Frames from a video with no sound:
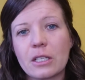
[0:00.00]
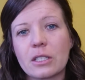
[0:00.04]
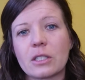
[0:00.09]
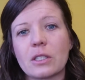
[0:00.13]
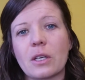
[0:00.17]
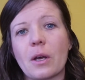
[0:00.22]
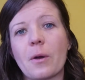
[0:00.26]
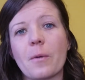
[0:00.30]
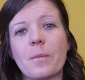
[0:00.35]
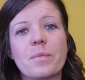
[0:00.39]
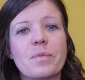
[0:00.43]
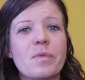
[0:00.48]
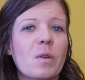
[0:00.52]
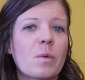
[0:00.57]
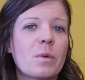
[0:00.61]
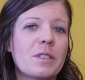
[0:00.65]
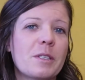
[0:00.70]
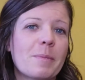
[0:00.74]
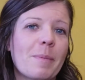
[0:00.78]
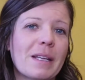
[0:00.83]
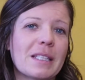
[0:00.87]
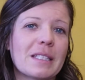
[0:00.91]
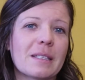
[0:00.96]
So
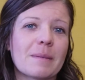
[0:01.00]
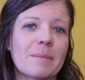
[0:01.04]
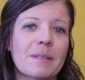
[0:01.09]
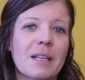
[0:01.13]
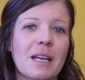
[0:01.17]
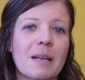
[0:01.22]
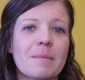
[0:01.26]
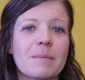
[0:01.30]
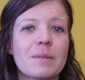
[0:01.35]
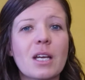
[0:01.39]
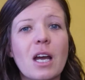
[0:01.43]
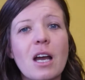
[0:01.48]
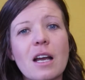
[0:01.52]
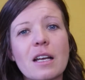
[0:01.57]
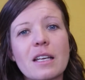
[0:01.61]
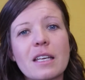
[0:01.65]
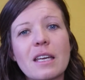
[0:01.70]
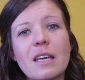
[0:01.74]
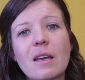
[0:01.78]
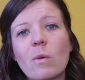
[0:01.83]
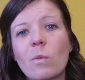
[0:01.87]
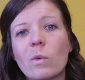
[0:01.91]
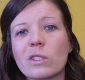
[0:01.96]
we spend some time
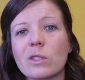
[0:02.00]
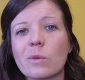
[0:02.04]
talking.